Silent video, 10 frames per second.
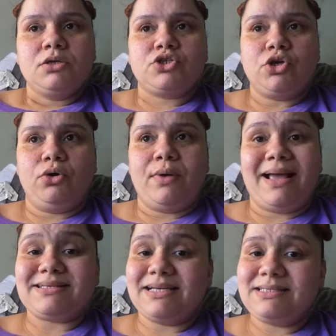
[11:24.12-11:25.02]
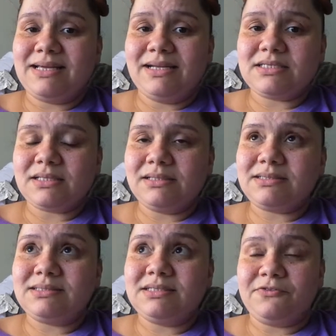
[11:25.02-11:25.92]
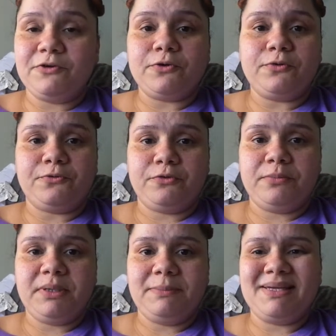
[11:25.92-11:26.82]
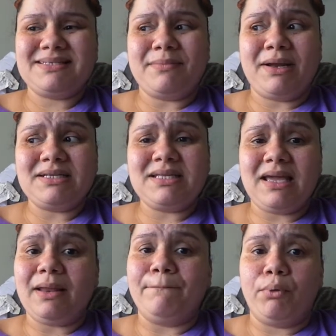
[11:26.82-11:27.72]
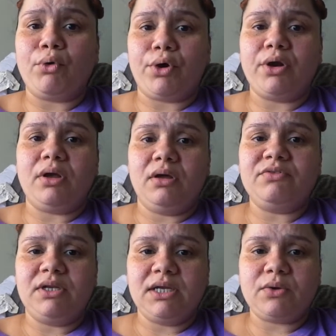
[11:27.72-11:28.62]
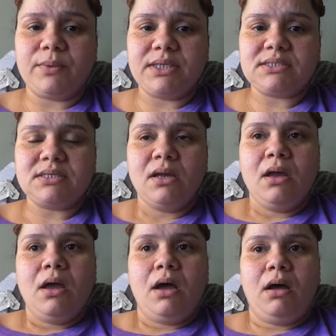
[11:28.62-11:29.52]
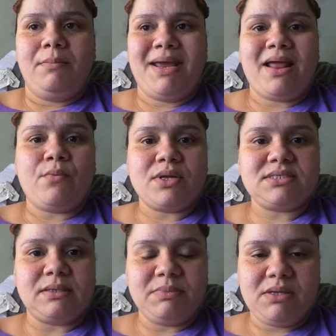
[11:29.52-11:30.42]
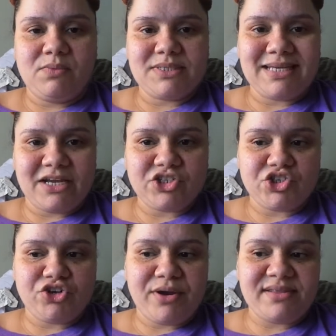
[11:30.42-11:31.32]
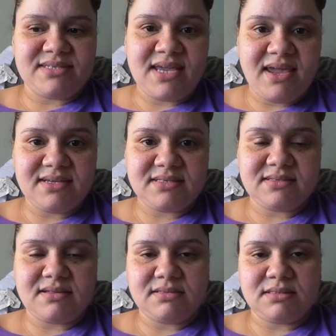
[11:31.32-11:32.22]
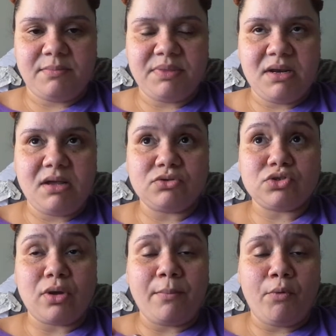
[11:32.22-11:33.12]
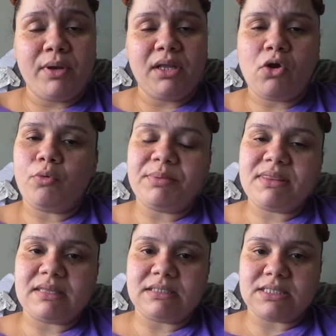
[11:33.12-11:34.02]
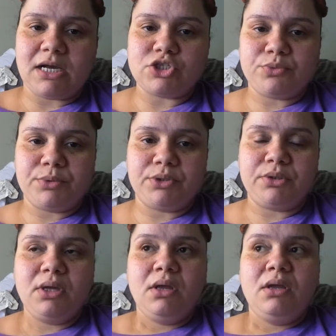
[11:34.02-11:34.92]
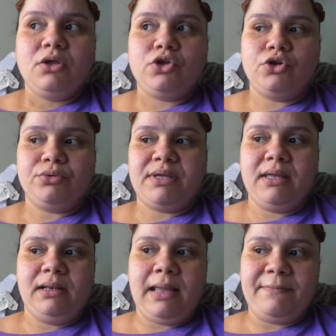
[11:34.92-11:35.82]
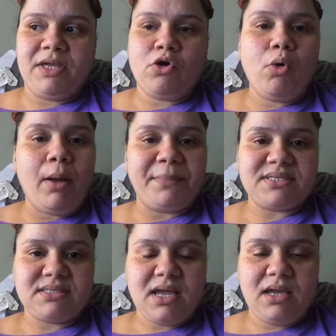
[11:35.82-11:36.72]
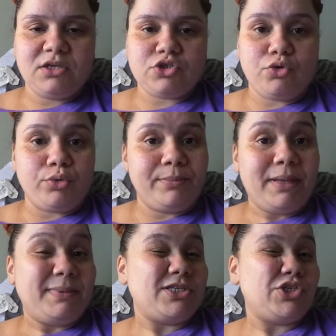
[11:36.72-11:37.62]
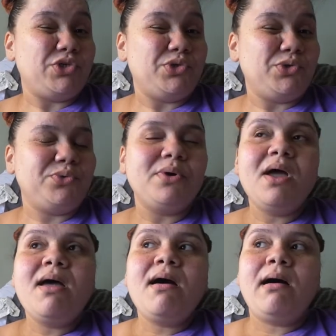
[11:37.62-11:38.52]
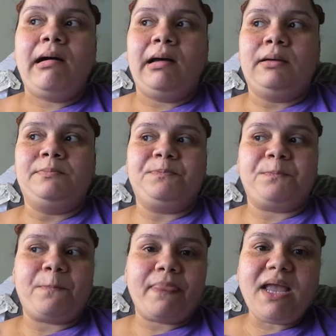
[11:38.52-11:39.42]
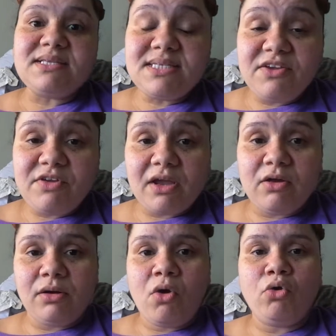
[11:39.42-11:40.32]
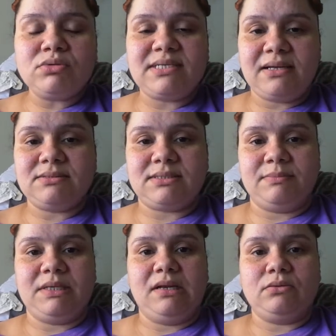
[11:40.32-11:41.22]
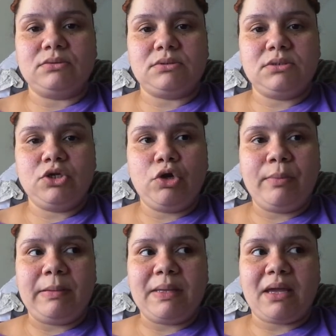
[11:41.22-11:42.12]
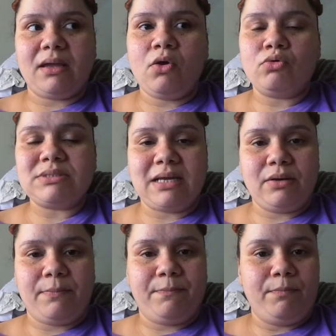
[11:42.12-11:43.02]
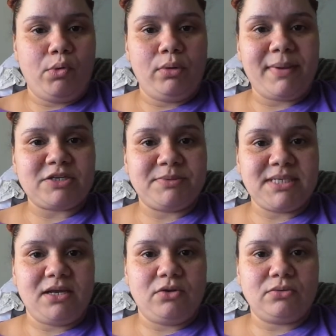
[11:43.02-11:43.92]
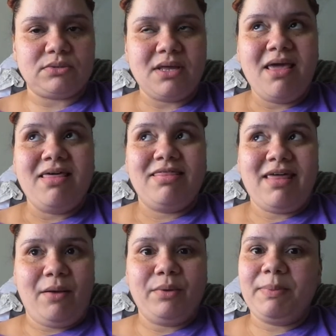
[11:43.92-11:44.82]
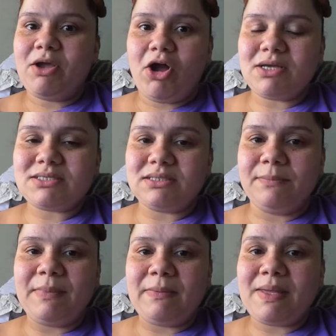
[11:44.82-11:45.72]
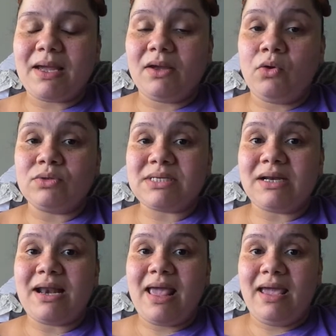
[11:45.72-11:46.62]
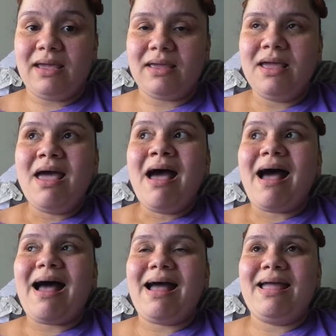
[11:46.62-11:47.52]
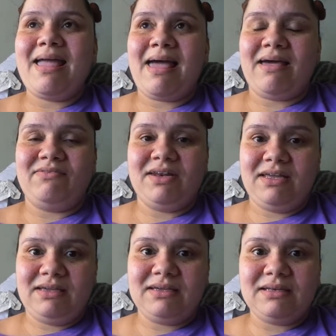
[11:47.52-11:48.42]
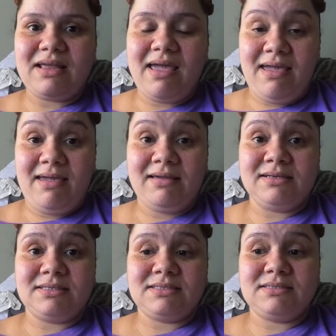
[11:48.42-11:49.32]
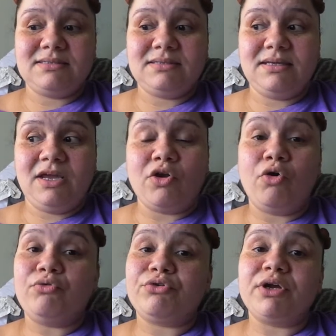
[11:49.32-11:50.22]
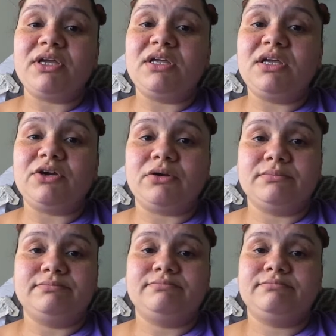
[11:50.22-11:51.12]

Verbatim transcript: So, as I said, it's it's difficult for me because I'm honestly getting bored of the liquids. Um, and I want something with texture and taste and something else. So, I'm really hoping that the doctor will, you know, get, let me go up a stage or maybe two. Um, and see if I can hold down something else. You know, maybe I can hold down a bowl of mashed potatoes. That would be awesome. Maybe I can hold down an egg. I haven't eaten eggs in over a year.